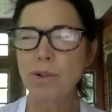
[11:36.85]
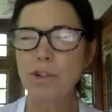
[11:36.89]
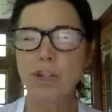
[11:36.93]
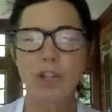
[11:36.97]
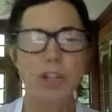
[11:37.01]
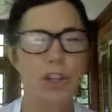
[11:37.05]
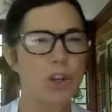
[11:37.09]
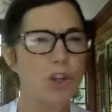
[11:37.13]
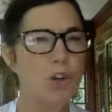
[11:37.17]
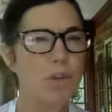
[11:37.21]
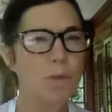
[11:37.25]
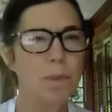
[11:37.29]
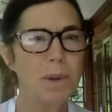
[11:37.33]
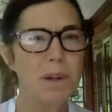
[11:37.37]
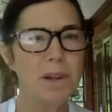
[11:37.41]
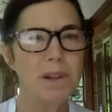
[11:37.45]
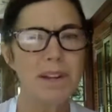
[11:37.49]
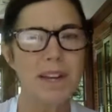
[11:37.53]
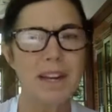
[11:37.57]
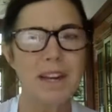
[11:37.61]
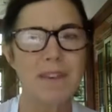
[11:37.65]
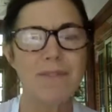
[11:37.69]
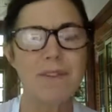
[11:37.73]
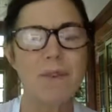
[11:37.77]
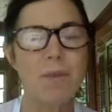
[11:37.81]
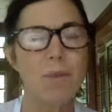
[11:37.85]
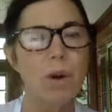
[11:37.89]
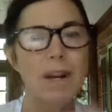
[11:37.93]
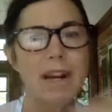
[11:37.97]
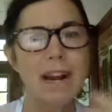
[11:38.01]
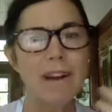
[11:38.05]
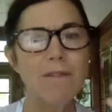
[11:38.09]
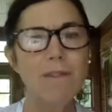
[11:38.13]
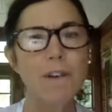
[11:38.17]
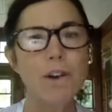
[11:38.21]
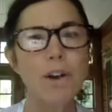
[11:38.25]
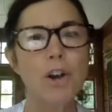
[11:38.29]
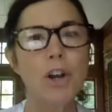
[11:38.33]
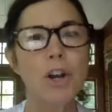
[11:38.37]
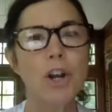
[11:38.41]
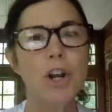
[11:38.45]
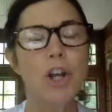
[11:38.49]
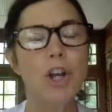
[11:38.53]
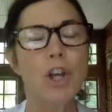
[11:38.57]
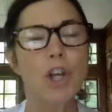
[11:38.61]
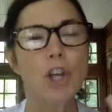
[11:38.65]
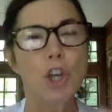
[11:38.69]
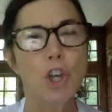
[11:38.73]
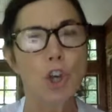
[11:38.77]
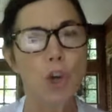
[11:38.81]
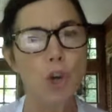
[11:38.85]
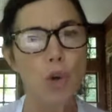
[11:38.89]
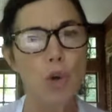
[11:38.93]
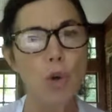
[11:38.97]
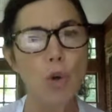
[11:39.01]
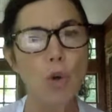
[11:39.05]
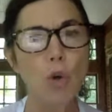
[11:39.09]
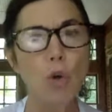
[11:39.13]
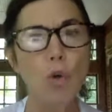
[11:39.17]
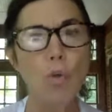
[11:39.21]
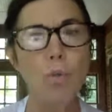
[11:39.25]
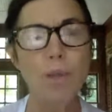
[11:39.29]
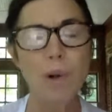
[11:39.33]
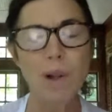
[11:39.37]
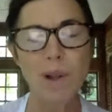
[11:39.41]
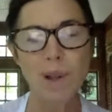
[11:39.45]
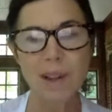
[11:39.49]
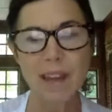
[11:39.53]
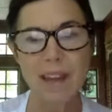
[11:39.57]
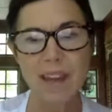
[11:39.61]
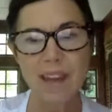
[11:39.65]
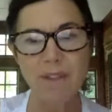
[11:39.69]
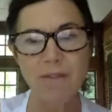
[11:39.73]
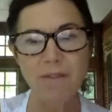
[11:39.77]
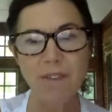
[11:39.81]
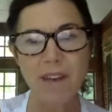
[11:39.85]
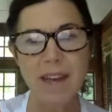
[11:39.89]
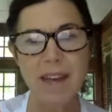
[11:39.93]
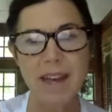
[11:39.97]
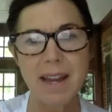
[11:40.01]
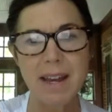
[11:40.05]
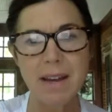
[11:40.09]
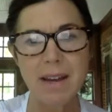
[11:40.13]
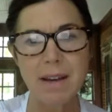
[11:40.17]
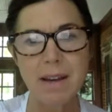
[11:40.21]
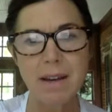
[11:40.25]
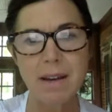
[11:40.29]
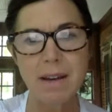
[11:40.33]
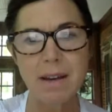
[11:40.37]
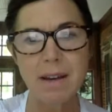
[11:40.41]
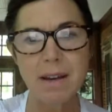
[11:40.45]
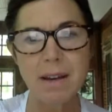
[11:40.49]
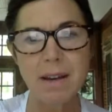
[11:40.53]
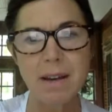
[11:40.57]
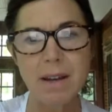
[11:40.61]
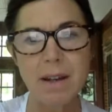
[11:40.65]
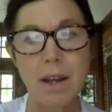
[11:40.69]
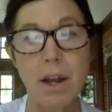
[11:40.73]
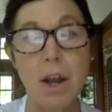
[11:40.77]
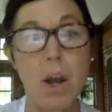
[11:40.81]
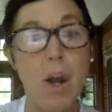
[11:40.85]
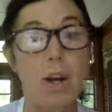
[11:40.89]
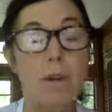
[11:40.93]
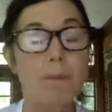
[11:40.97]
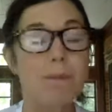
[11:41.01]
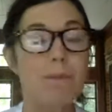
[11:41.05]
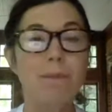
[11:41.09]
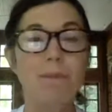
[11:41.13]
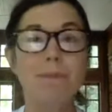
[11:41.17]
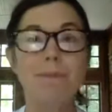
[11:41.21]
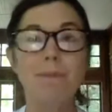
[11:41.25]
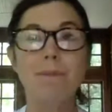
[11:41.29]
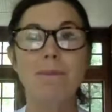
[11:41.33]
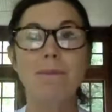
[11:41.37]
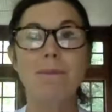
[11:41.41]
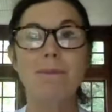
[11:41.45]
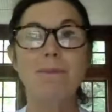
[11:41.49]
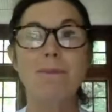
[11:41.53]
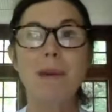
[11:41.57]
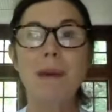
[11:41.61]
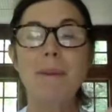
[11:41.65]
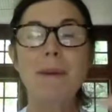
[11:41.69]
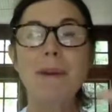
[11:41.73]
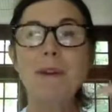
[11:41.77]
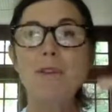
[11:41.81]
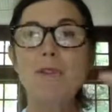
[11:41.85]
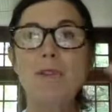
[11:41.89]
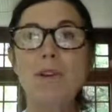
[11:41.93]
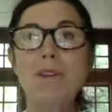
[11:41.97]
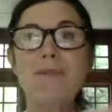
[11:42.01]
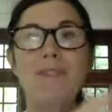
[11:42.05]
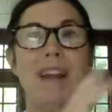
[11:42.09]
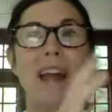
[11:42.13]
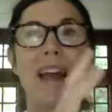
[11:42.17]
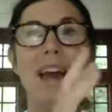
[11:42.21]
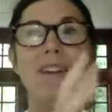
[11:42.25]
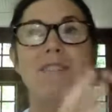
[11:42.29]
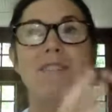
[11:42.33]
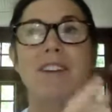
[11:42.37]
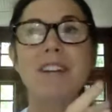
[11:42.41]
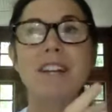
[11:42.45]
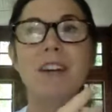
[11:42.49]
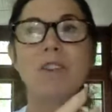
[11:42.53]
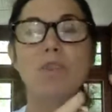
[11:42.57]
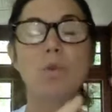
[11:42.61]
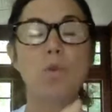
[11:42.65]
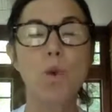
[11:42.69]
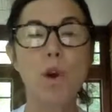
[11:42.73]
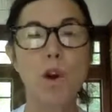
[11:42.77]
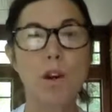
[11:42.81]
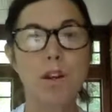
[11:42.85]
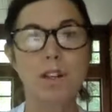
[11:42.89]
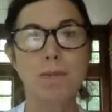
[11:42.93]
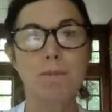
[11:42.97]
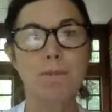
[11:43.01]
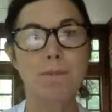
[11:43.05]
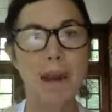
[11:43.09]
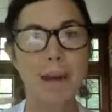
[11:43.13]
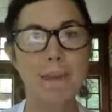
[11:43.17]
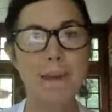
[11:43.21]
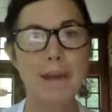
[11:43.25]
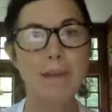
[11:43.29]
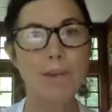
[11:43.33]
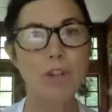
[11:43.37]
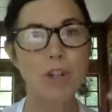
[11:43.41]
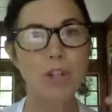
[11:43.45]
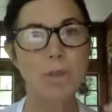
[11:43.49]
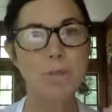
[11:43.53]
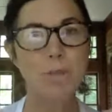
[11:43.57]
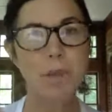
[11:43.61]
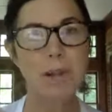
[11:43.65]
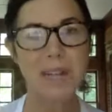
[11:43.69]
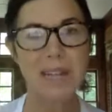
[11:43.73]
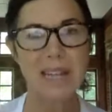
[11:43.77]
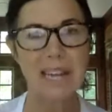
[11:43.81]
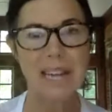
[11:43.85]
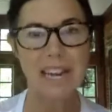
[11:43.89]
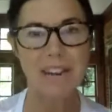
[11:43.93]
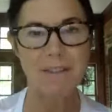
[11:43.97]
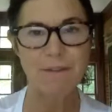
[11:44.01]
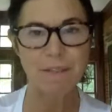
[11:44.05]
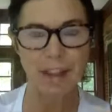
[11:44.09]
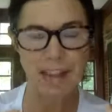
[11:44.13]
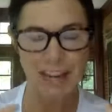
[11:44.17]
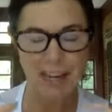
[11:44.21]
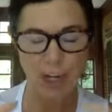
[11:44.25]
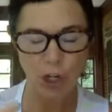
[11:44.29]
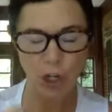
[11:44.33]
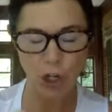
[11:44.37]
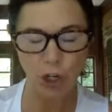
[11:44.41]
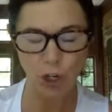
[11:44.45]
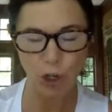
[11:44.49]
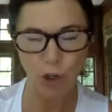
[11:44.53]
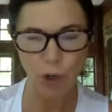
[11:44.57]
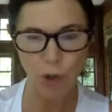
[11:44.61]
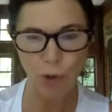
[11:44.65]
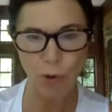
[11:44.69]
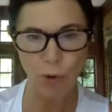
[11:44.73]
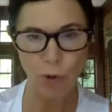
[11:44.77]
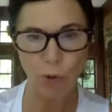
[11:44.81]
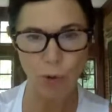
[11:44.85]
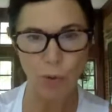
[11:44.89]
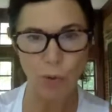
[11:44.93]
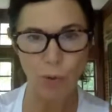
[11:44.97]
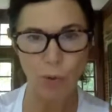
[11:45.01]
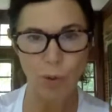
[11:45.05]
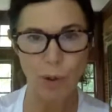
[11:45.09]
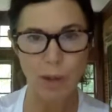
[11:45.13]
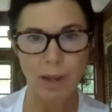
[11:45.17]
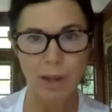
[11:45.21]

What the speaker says: Do you believe in whatever you believe in? Maybe you don't even have any other words. Maybe you just believe in you.